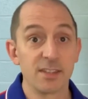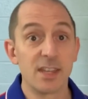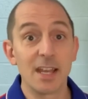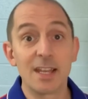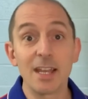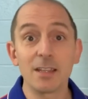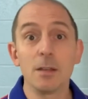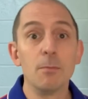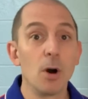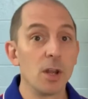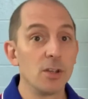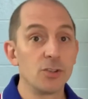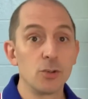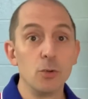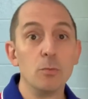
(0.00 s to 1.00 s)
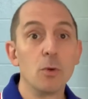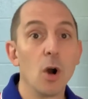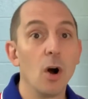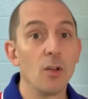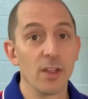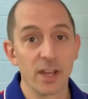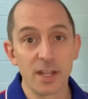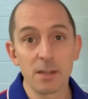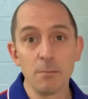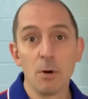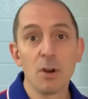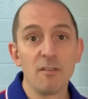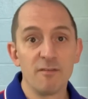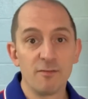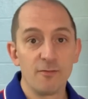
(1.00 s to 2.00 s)
They get them on a Zoom call, they get them
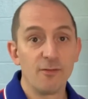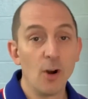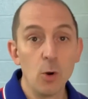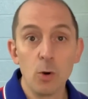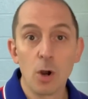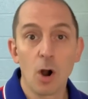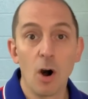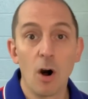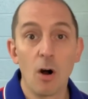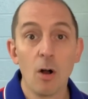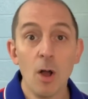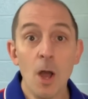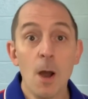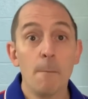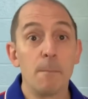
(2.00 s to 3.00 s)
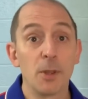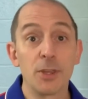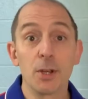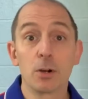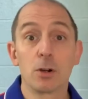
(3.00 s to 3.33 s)
on a phone call, but they're